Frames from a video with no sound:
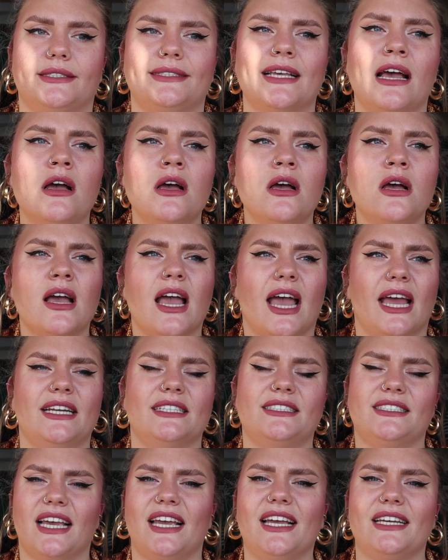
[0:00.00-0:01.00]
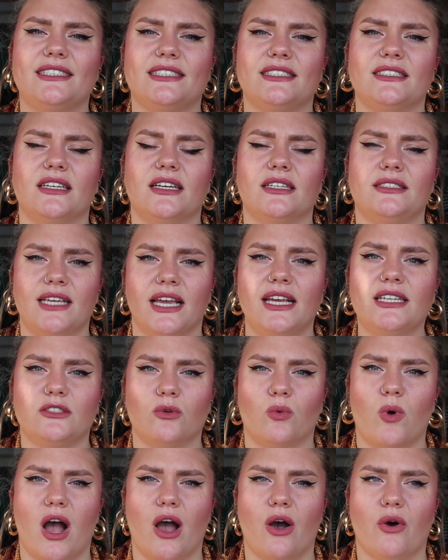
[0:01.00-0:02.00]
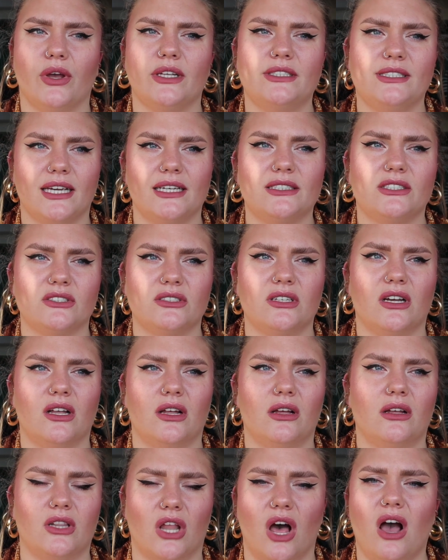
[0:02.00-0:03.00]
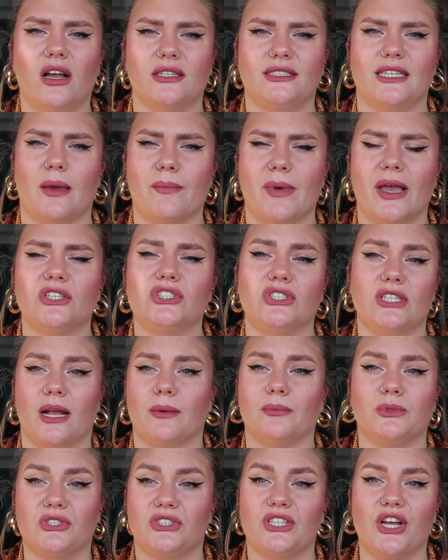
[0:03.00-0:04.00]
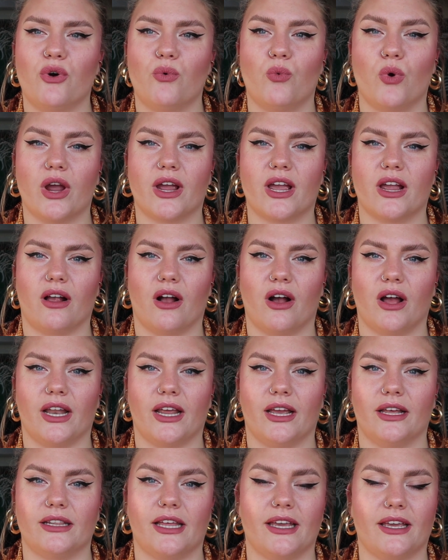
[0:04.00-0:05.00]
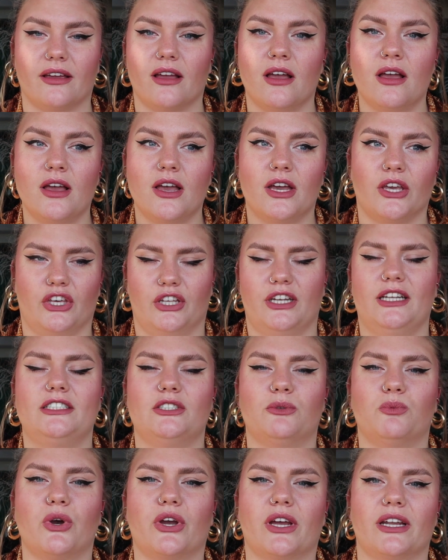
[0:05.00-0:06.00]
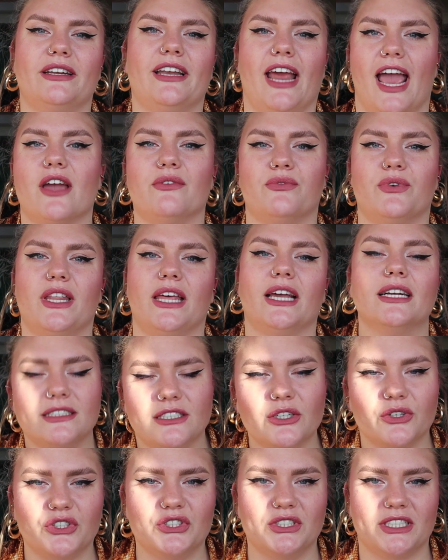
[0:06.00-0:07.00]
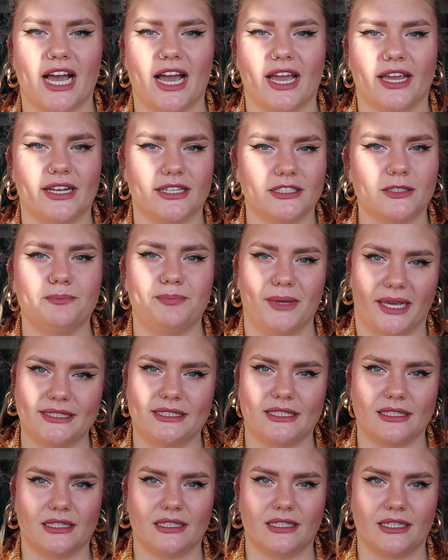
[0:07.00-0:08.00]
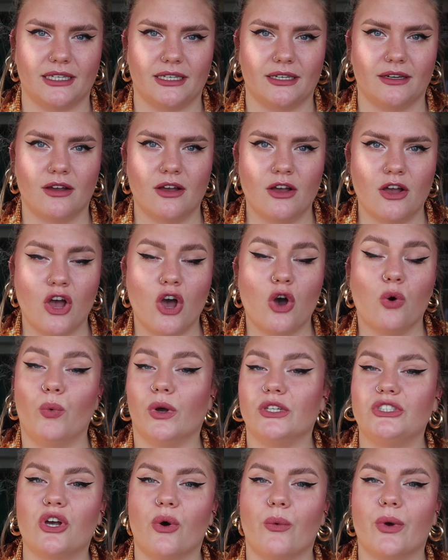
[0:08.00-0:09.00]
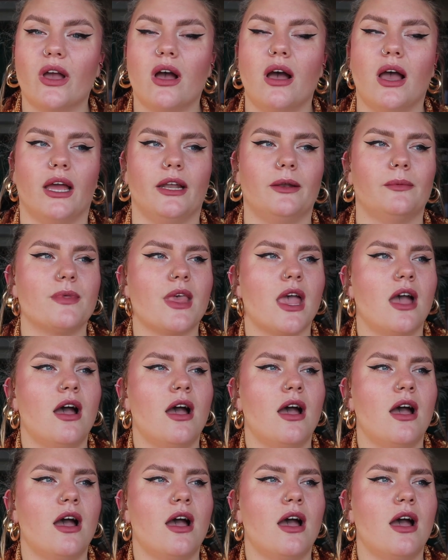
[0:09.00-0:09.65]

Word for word: it's and it takes it takes a while. It takes a long time. Actually, I'm still working on it. Like, you need to work on it every day until you die. That's basically what's going on.